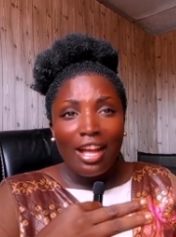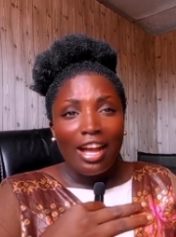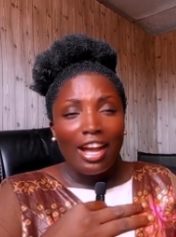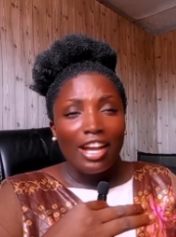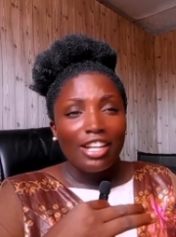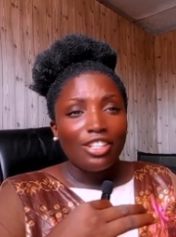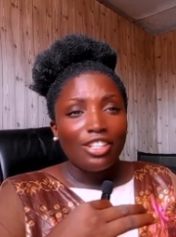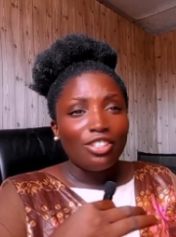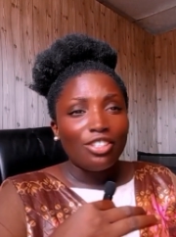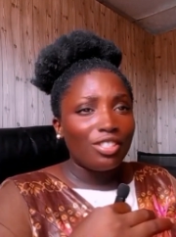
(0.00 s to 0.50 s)

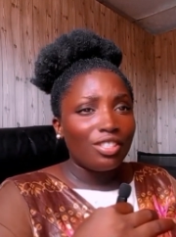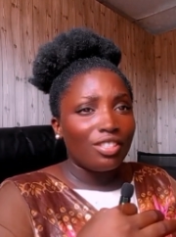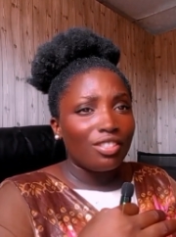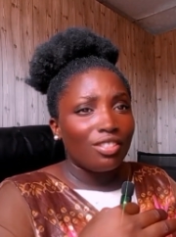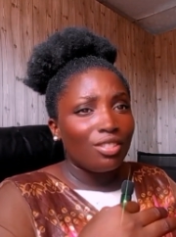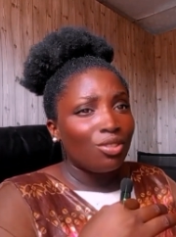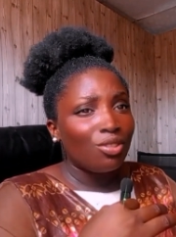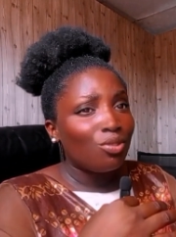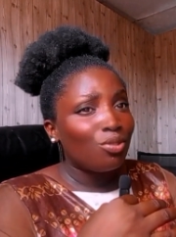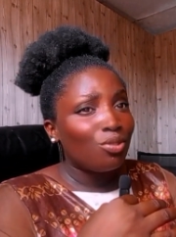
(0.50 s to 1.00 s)
i just
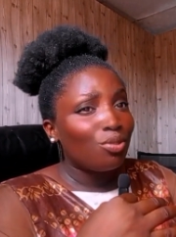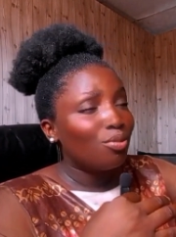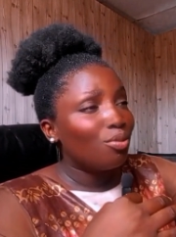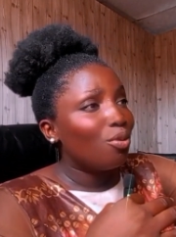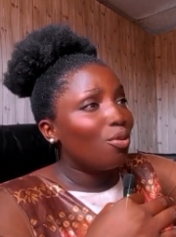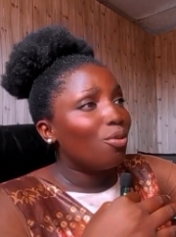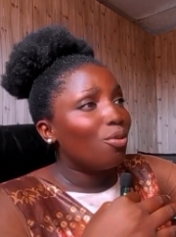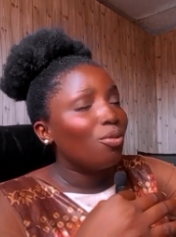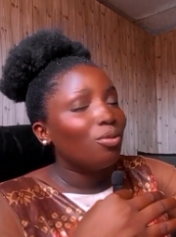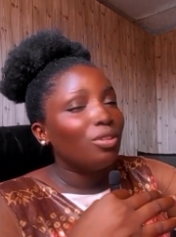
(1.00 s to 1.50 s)

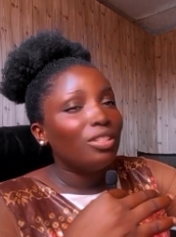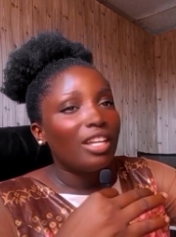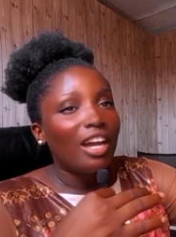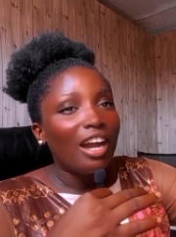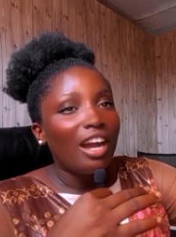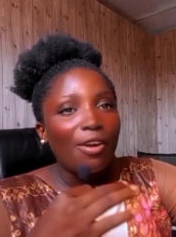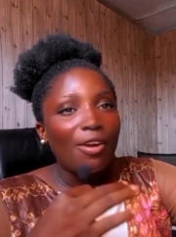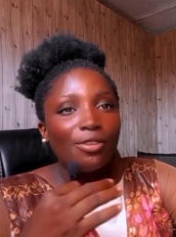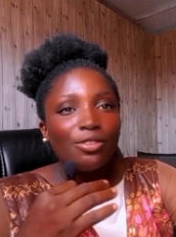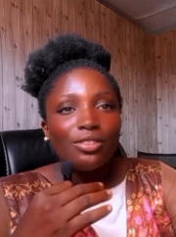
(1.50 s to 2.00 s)
strolled
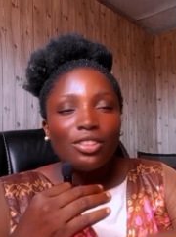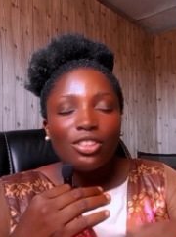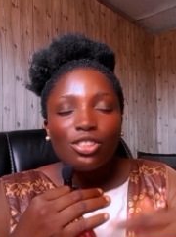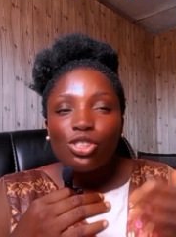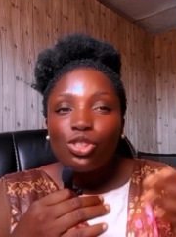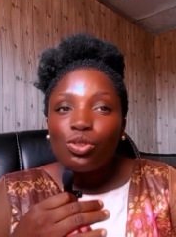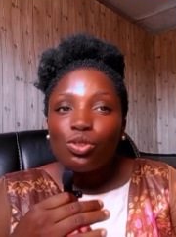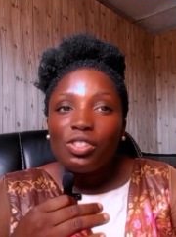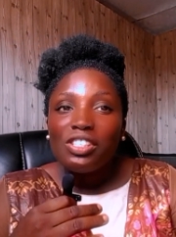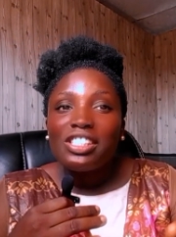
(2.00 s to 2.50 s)
down the
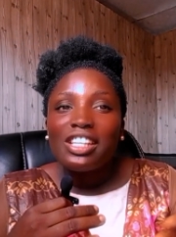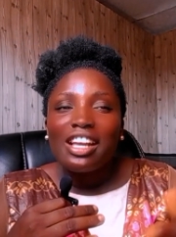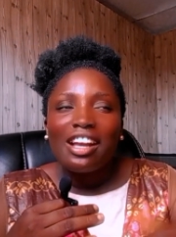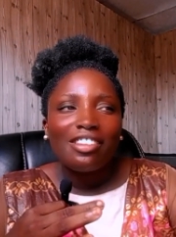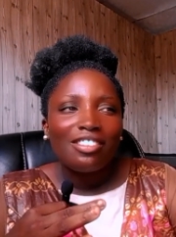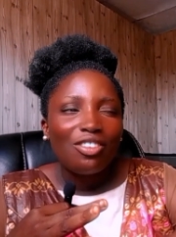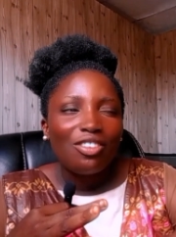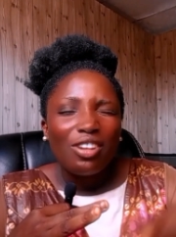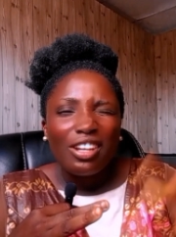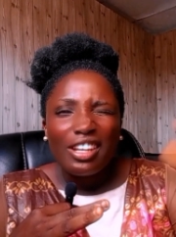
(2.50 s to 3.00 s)
streets
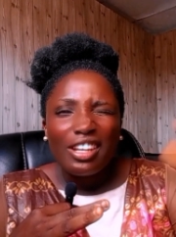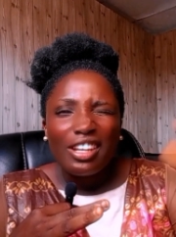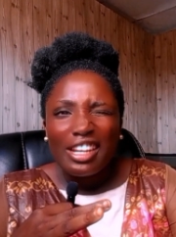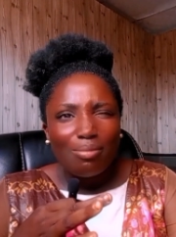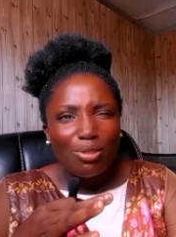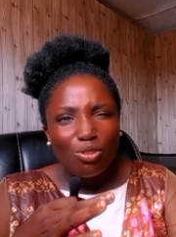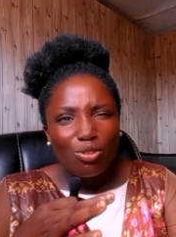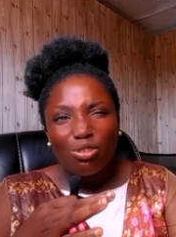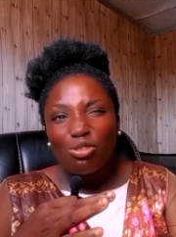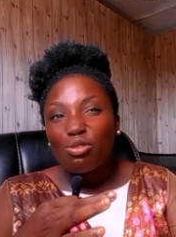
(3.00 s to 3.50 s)
and god led
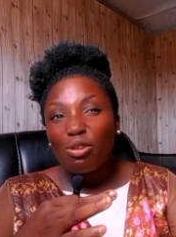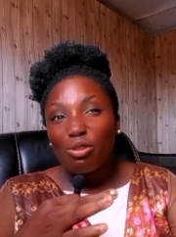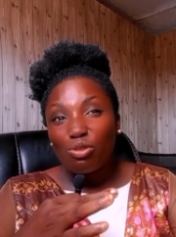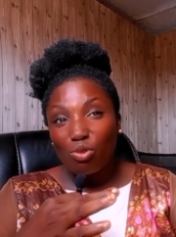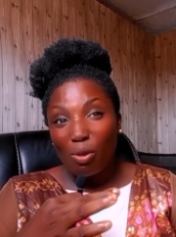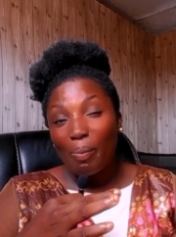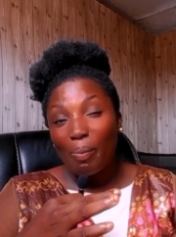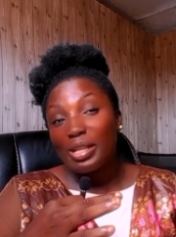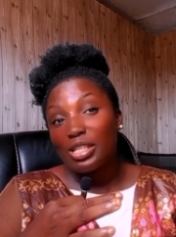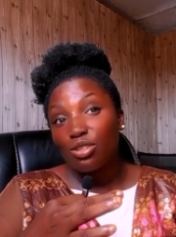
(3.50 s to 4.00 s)
me to, to,
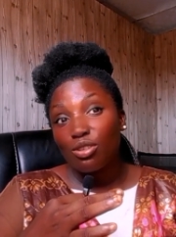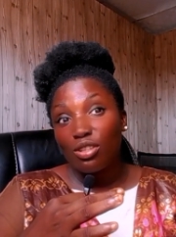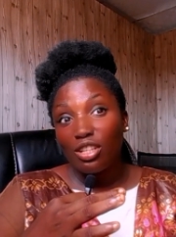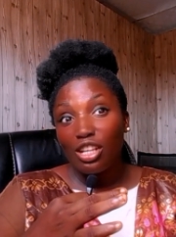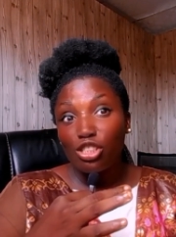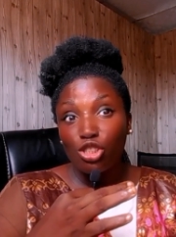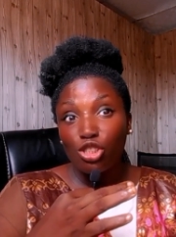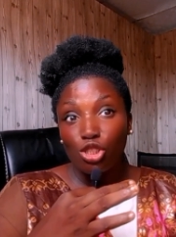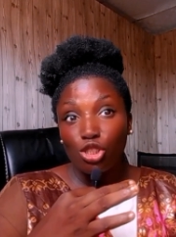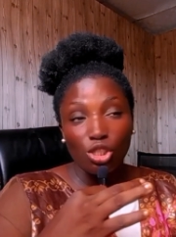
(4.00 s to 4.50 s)
to a
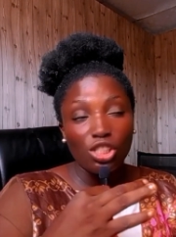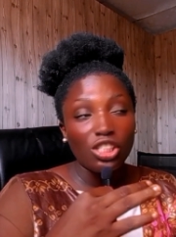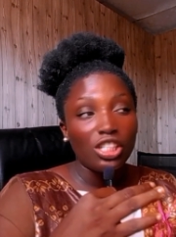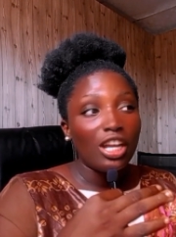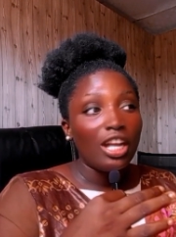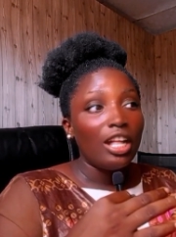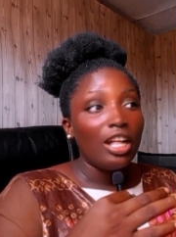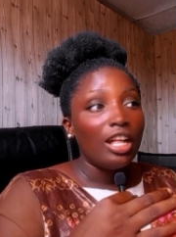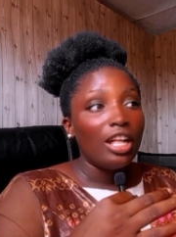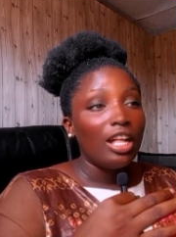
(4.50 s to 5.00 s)
particular church
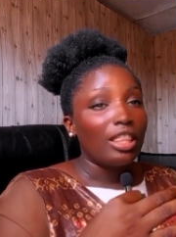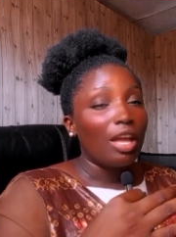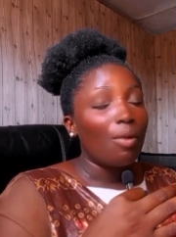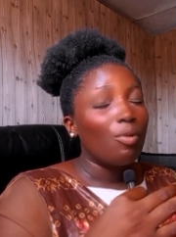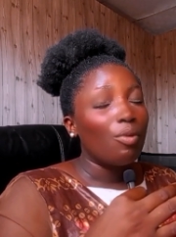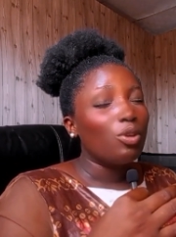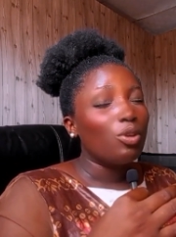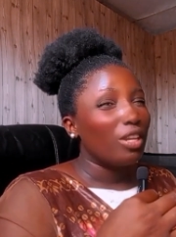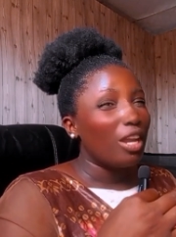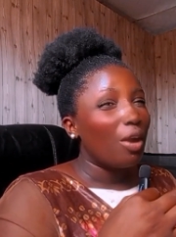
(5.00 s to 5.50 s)
that
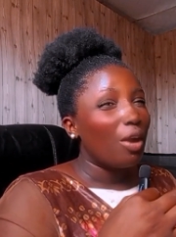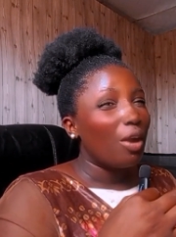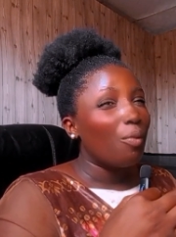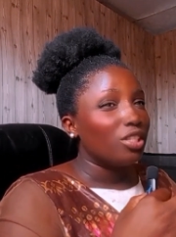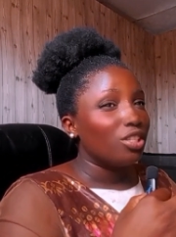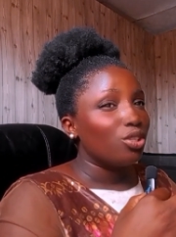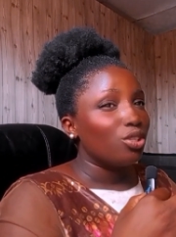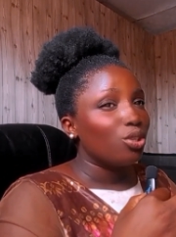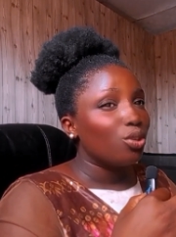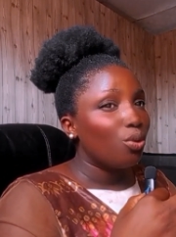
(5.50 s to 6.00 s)
was when i was
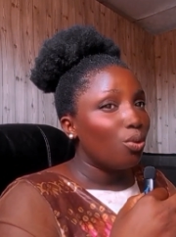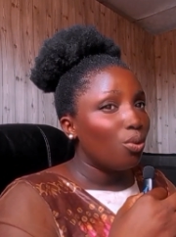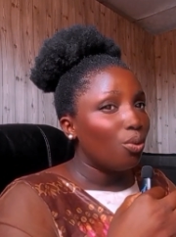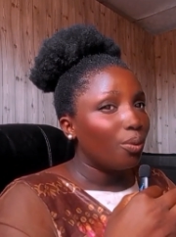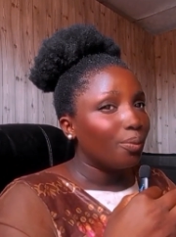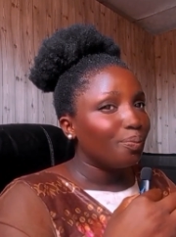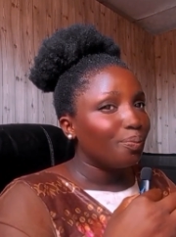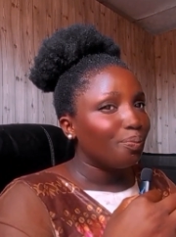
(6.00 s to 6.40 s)
in school